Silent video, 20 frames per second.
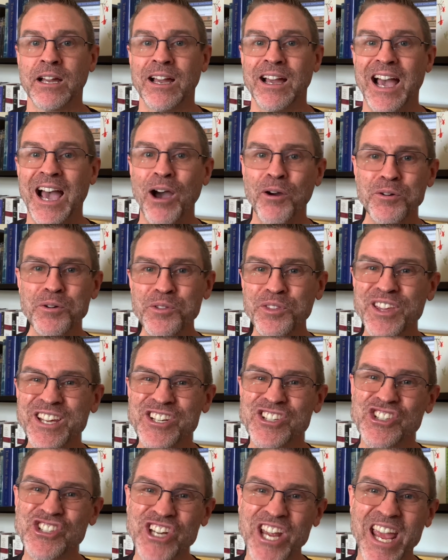How do
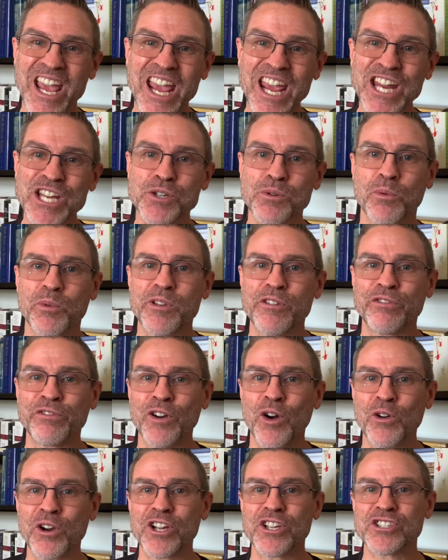things change when we
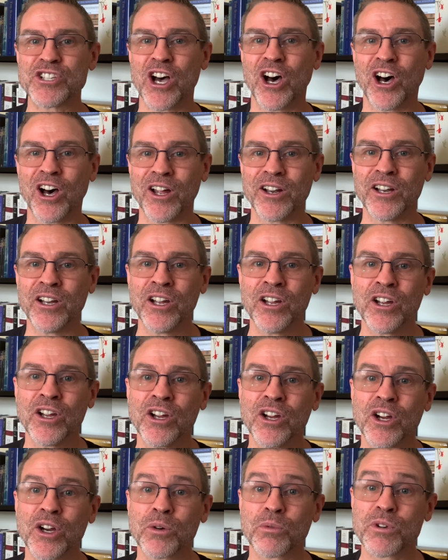focus on
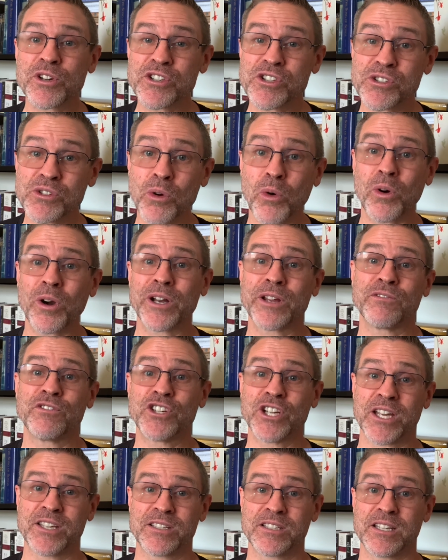restorative
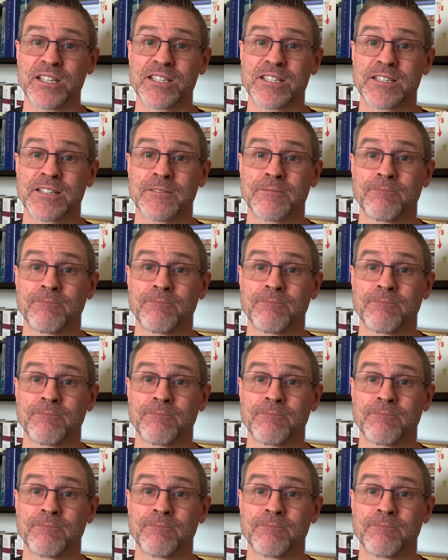justice?